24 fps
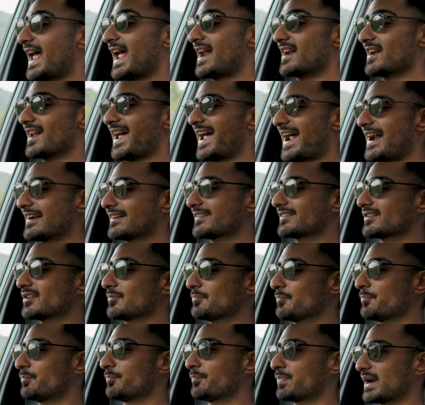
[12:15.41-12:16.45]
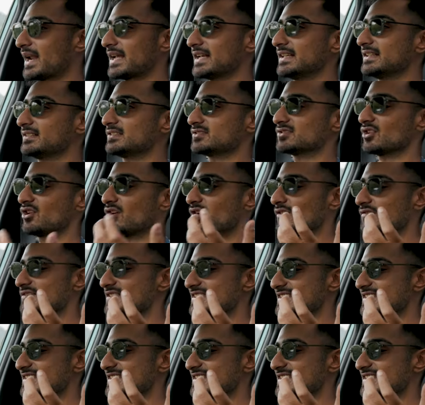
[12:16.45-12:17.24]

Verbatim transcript: and at the price of